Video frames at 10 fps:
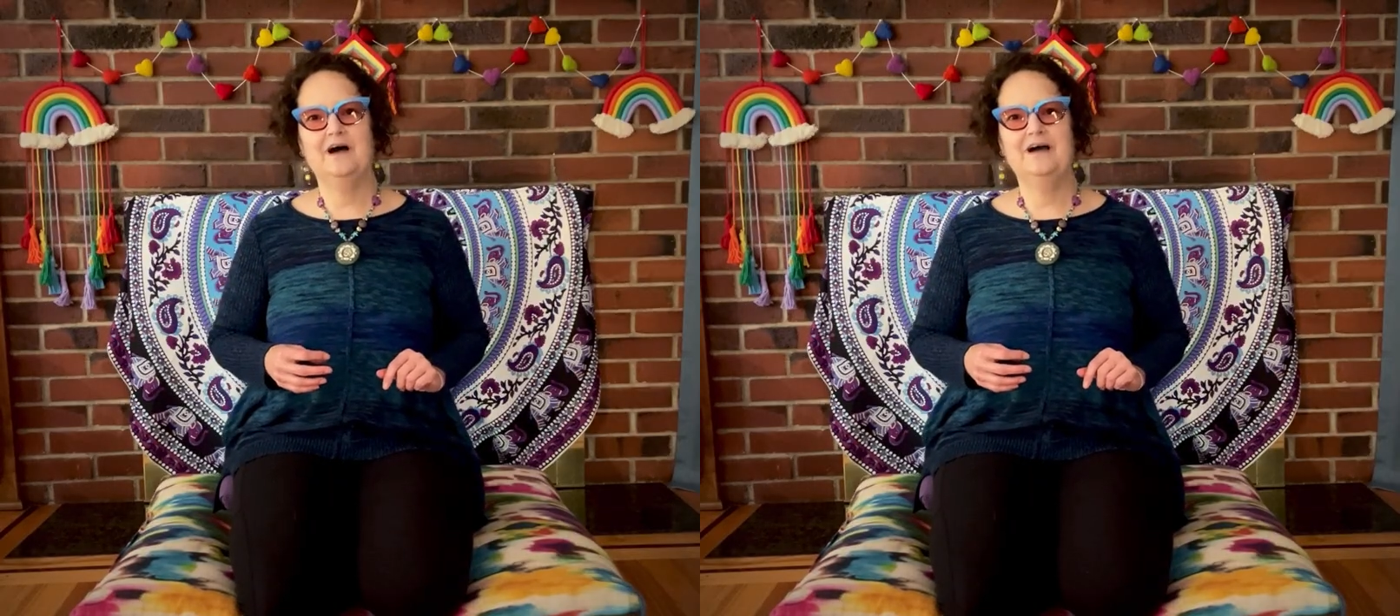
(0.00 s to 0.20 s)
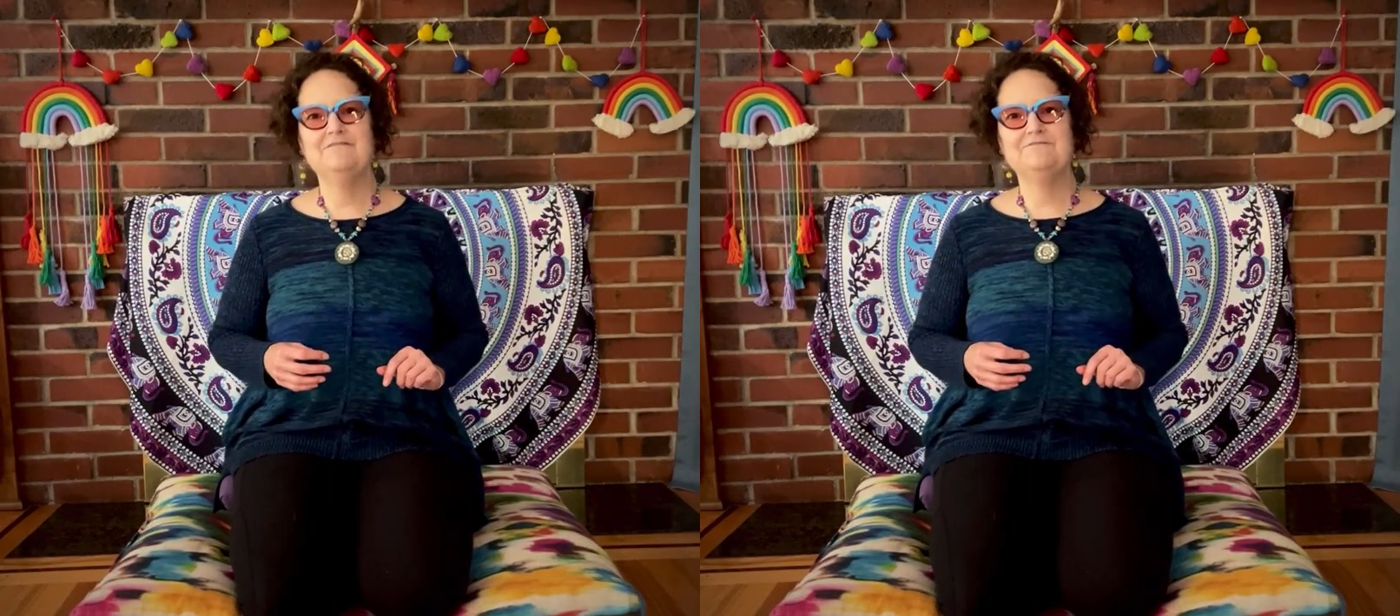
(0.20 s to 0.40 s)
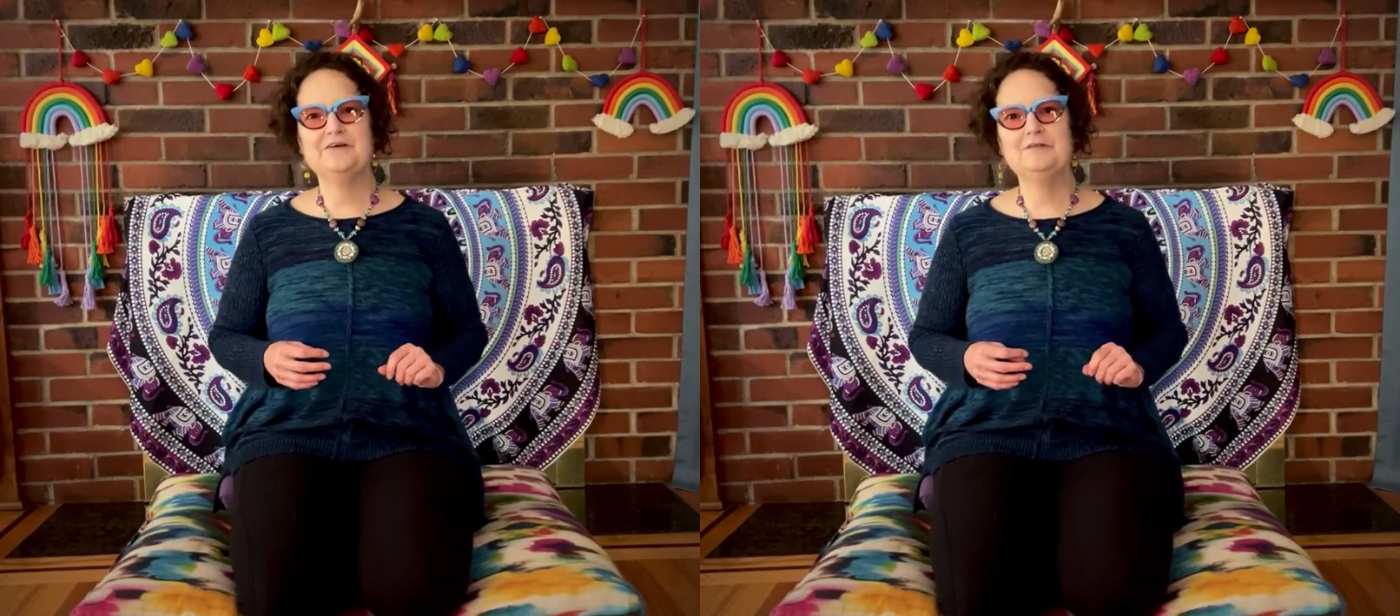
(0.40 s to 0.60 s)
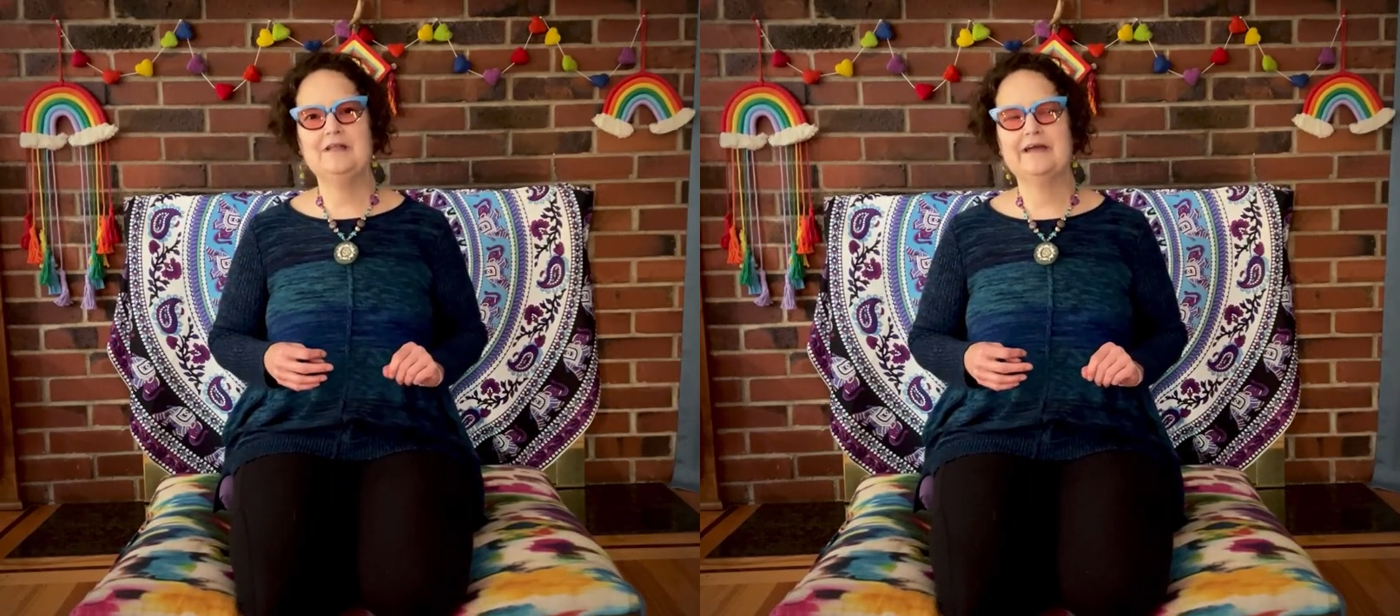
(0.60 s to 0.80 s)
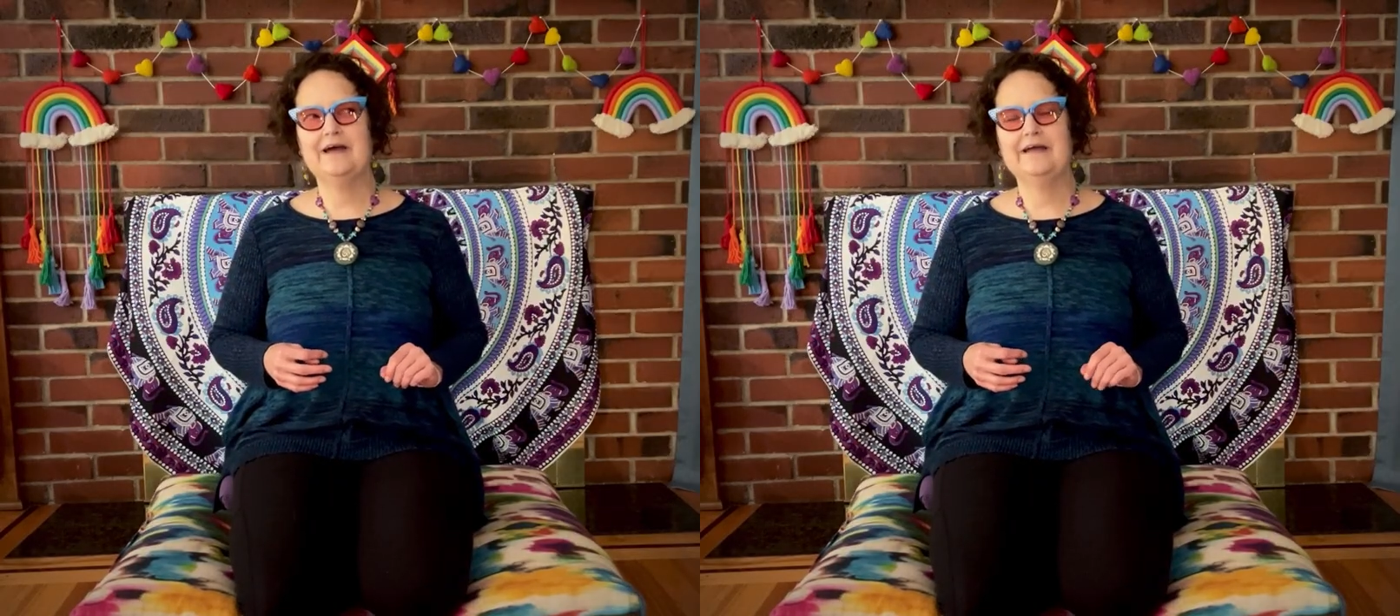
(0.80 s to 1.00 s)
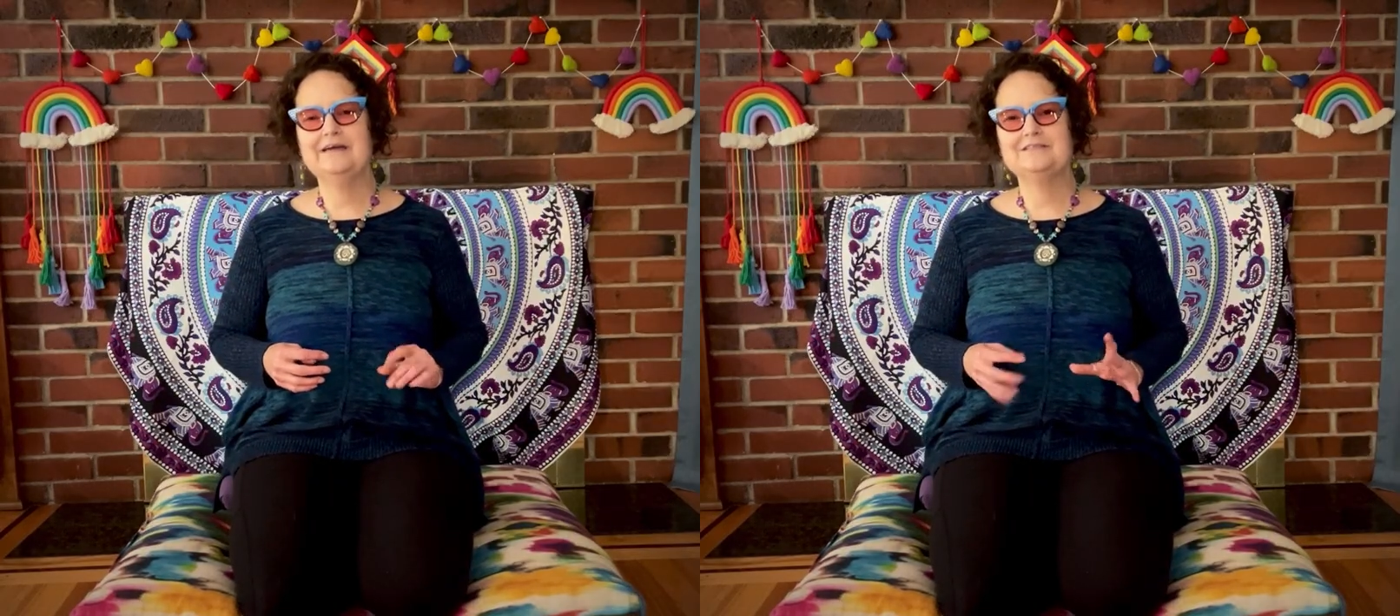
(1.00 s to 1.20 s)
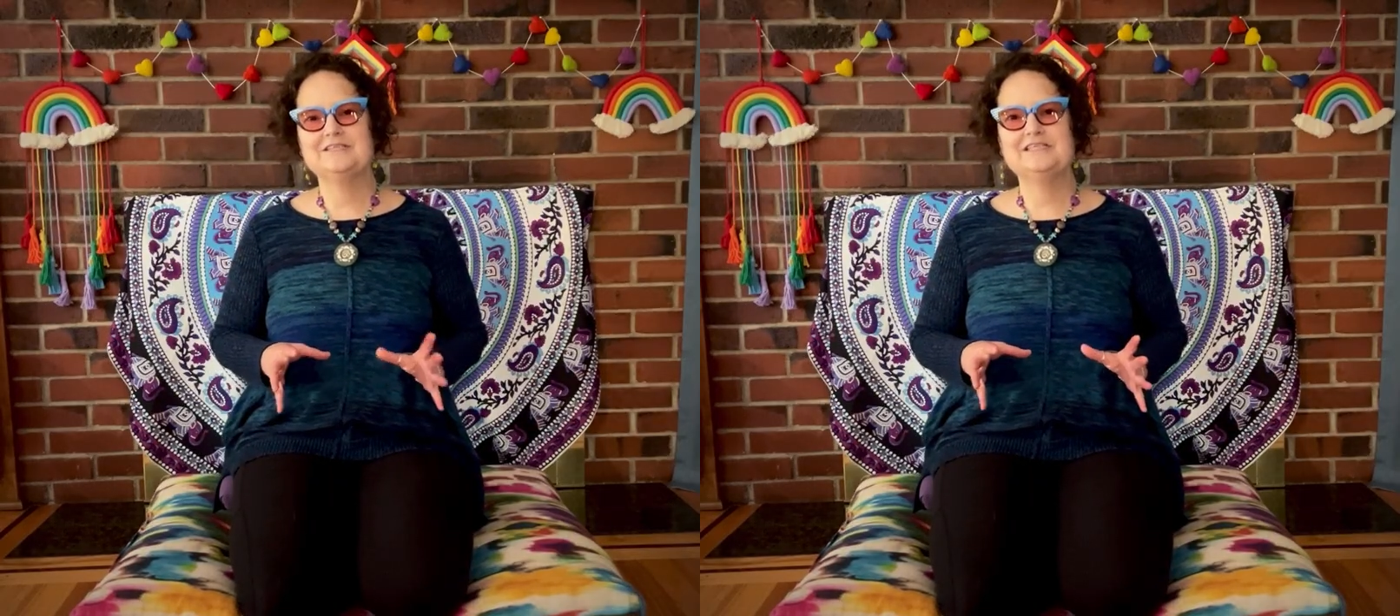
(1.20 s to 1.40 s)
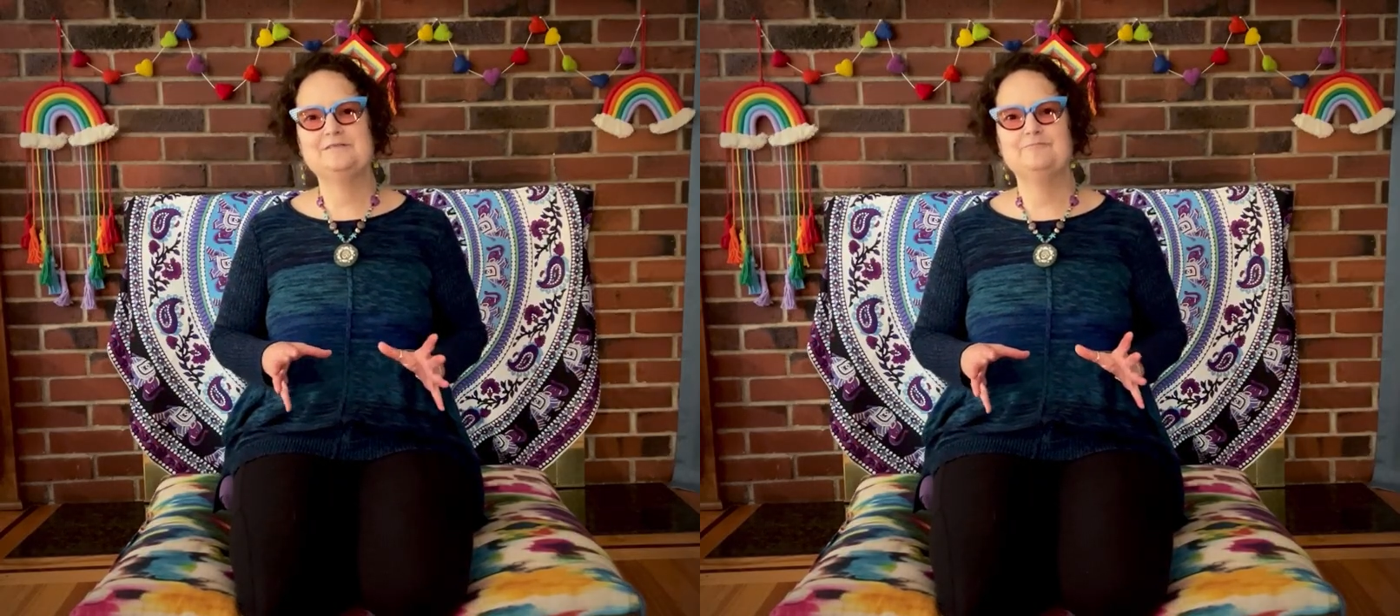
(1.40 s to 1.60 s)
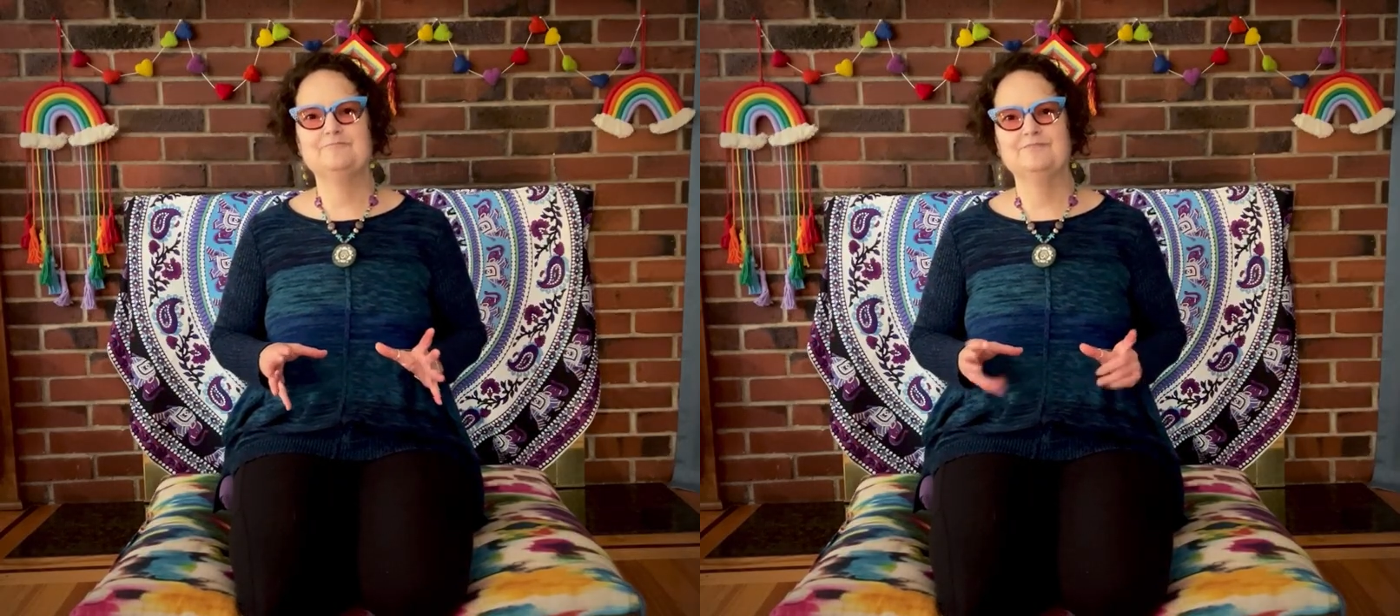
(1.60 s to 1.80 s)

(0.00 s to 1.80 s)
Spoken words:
I felt like I had just